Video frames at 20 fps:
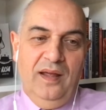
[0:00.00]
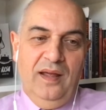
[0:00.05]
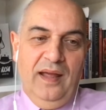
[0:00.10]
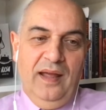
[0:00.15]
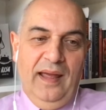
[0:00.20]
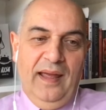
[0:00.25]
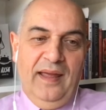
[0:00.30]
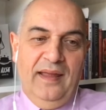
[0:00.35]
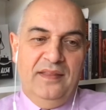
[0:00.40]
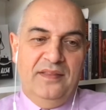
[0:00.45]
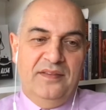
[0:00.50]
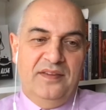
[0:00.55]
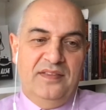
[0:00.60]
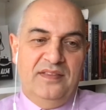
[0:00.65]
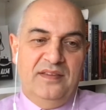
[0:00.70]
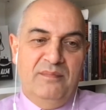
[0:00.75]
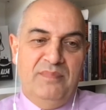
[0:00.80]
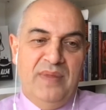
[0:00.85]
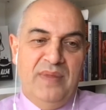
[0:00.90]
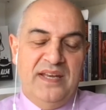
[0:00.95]
And that
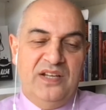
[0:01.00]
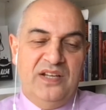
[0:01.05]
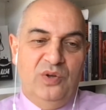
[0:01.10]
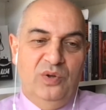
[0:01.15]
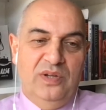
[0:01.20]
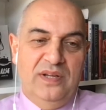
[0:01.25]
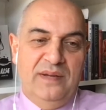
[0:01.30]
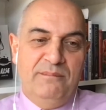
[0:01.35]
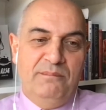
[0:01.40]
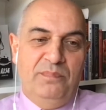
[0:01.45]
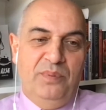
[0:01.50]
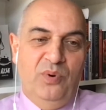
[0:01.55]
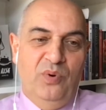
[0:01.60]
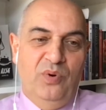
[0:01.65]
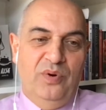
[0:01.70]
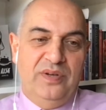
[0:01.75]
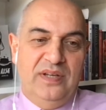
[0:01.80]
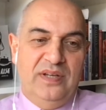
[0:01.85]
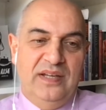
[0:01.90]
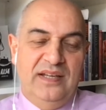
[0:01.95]
the medical
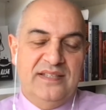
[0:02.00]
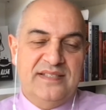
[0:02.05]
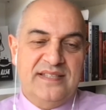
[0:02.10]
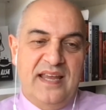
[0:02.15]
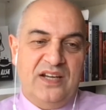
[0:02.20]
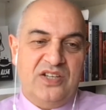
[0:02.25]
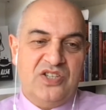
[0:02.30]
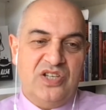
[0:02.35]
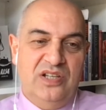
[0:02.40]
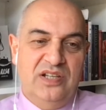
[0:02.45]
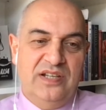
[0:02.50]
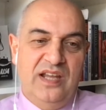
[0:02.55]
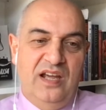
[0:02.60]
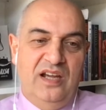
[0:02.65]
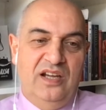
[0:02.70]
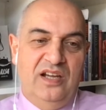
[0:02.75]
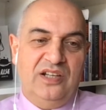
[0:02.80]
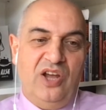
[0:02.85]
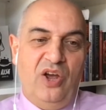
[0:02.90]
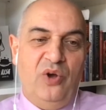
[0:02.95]
input is actually a
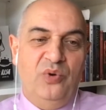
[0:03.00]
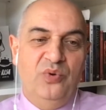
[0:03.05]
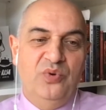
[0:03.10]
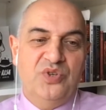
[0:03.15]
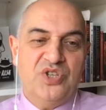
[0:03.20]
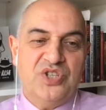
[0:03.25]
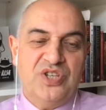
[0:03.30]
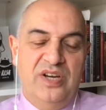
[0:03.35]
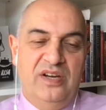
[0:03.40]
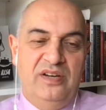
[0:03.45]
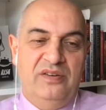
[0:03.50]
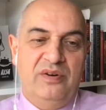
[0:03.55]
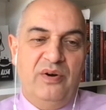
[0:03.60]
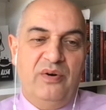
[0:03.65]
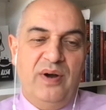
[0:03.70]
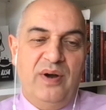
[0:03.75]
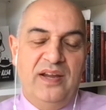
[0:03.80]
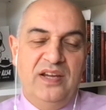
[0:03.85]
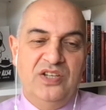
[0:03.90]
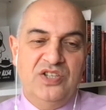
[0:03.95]
co-share
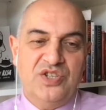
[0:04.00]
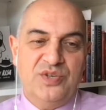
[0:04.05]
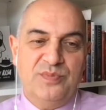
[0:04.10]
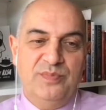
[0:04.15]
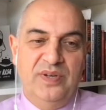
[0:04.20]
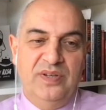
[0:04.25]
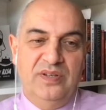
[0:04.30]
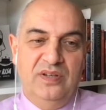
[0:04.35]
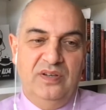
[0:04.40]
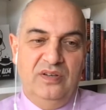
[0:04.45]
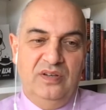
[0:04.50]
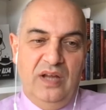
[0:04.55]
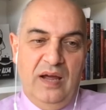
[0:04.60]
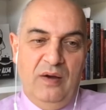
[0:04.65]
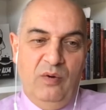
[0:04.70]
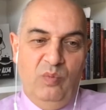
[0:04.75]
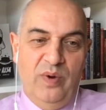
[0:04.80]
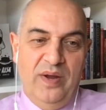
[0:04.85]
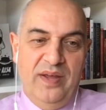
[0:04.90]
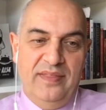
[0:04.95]
arrangement
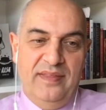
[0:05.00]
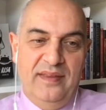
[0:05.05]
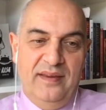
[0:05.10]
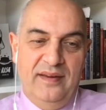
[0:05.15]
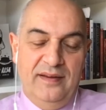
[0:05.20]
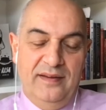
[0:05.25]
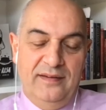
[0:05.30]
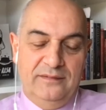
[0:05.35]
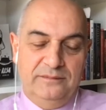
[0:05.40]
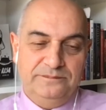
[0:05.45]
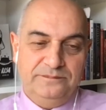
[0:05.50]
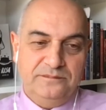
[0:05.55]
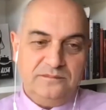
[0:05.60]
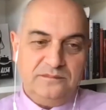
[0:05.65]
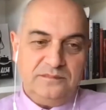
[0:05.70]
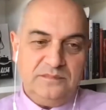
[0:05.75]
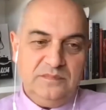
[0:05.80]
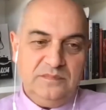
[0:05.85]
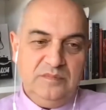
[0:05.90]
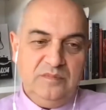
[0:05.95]
where there
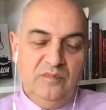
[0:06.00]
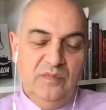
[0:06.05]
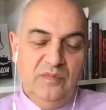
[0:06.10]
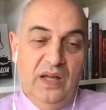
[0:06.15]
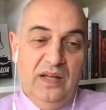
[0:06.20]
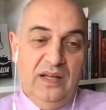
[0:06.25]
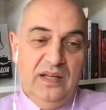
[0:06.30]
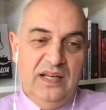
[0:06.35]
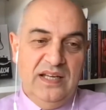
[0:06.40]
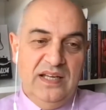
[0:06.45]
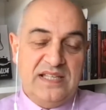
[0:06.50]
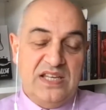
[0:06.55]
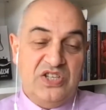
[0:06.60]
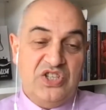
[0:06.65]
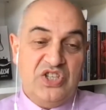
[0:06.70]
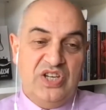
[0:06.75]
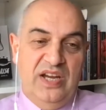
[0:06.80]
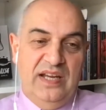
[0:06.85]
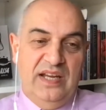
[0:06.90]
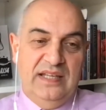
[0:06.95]
is a
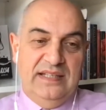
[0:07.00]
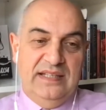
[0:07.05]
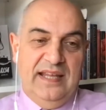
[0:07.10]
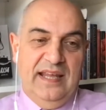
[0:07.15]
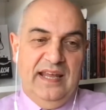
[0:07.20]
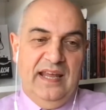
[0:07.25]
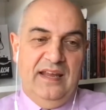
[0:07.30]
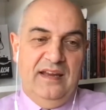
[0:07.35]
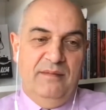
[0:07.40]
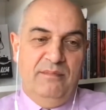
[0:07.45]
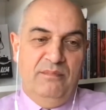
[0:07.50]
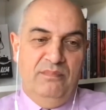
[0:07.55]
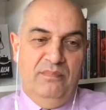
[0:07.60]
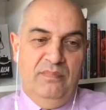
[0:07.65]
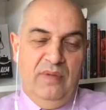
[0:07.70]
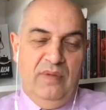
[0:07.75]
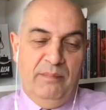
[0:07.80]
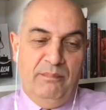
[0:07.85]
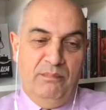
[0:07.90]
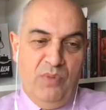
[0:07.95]
shared care
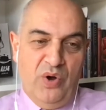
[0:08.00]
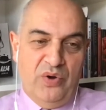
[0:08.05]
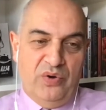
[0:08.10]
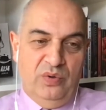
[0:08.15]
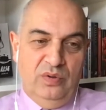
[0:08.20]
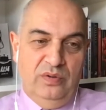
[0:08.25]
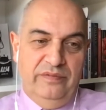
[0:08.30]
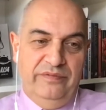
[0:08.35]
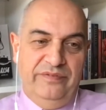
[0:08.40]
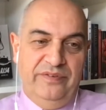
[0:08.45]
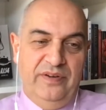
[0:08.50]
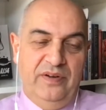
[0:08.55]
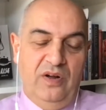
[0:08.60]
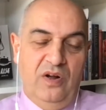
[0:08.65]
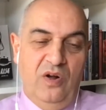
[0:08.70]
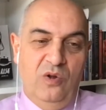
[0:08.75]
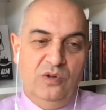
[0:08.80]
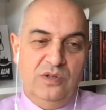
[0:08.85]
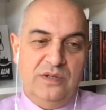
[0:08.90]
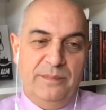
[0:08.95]
model for
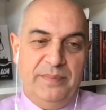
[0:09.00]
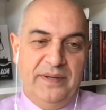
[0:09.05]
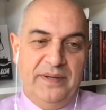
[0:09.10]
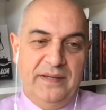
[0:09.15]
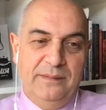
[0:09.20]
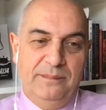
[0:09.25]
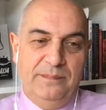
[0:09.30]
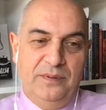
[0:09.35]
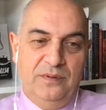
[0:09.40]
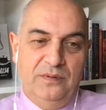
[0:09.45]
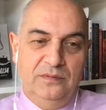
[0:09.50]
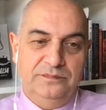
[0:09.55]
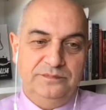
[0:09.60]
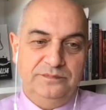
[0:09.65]
older people.